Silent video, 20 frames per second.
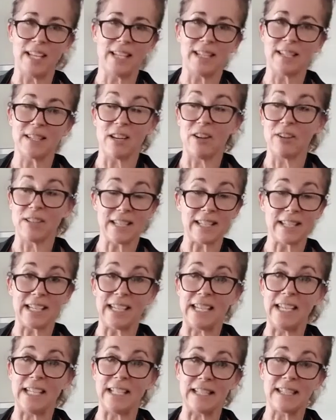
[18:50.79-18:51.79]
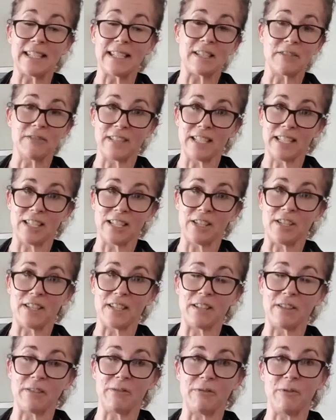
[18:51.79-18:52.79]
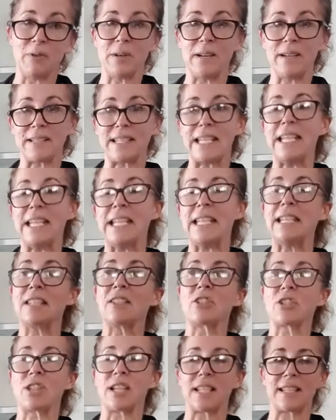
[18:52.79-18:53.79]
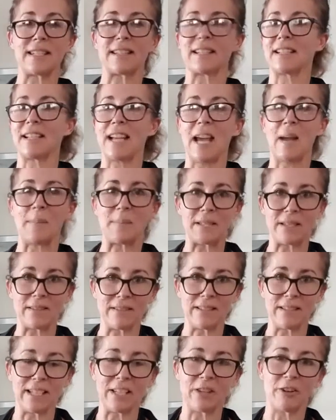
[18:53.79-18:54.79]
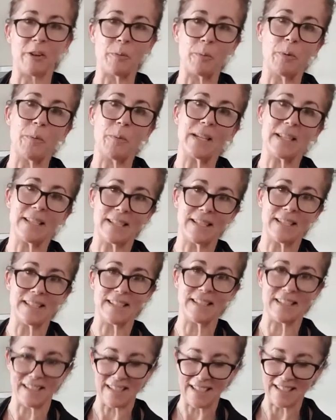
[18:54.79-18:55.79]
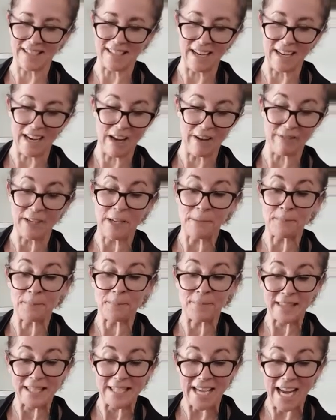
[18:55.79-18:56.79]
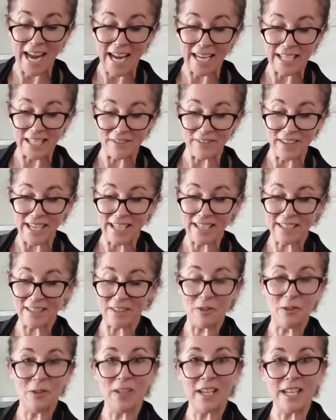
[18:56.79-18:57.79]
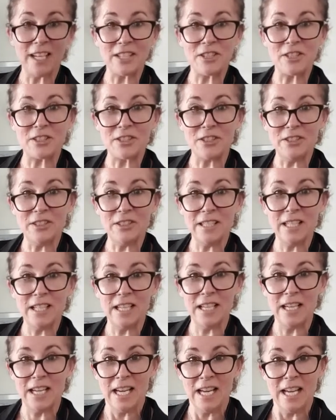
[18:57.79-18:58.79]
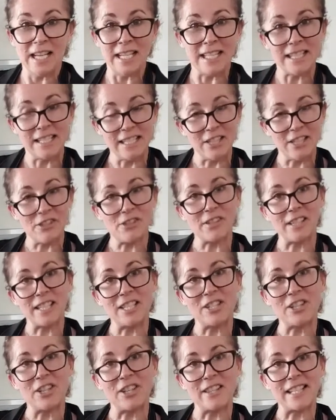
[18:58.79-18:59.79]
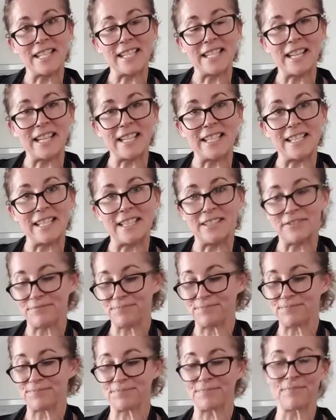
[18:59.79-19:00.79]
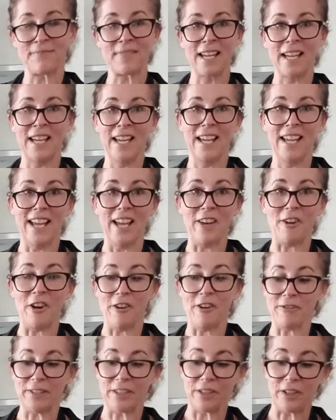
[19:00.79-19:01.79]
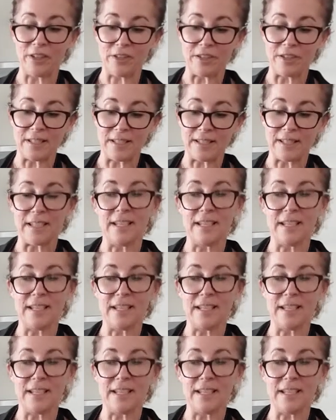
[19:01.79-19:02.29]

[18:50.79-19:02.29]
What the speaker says: It's honestly, it is still delicious at the 4 hours. It is just absolutely incredible once it does the 6.5. To activate it, all I do is literally turn the selector and off it goes.